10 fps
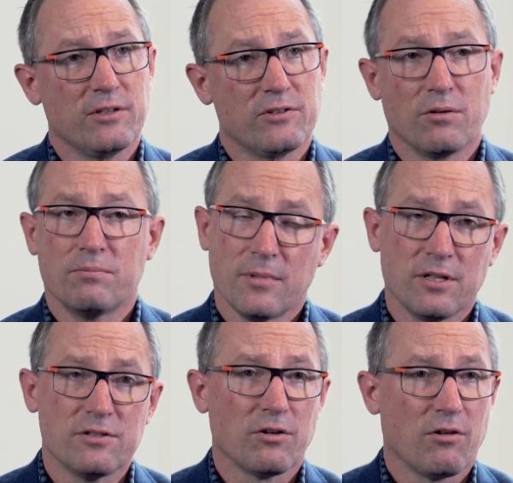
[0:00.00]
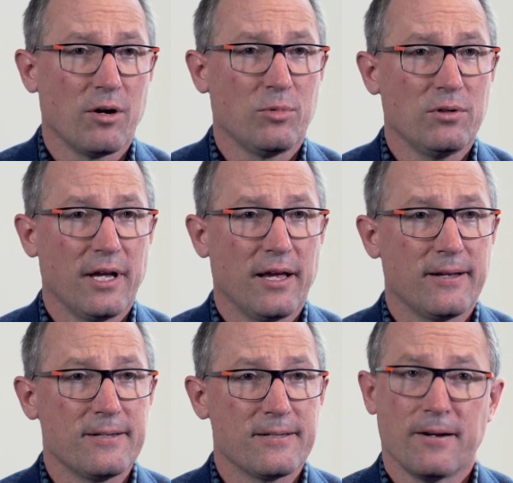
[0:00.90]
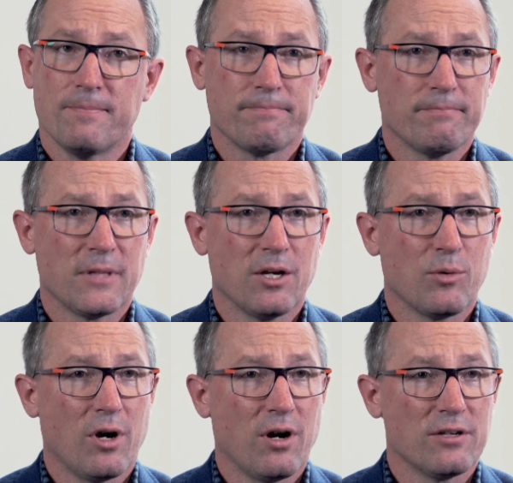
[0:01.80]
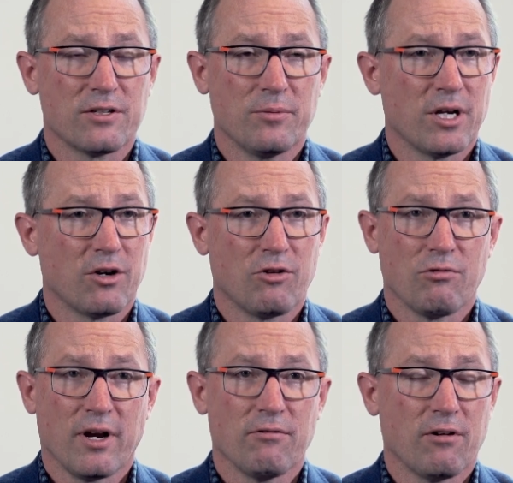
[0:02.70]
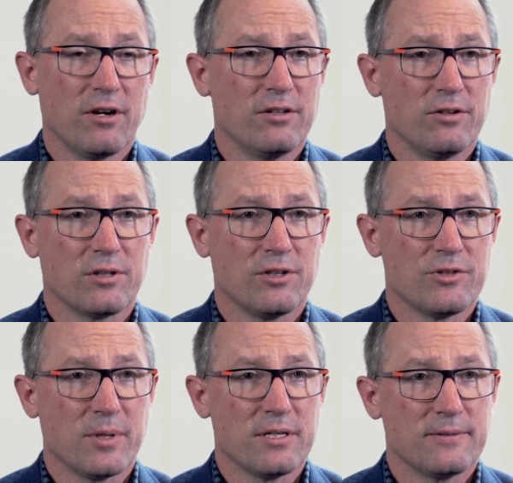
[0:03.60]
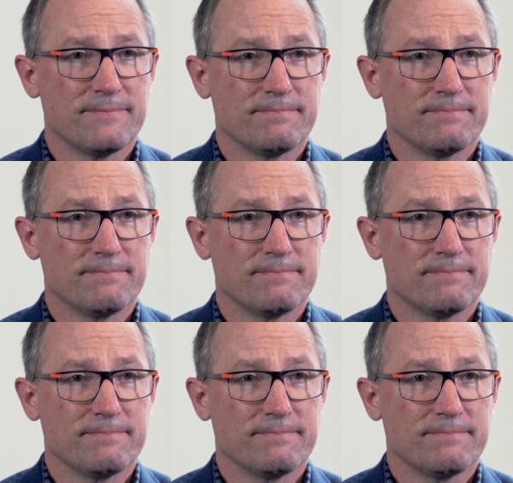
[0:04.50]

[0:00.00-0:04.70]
So it's incredible, and here we are. It's going to be a great run in the nuclear space.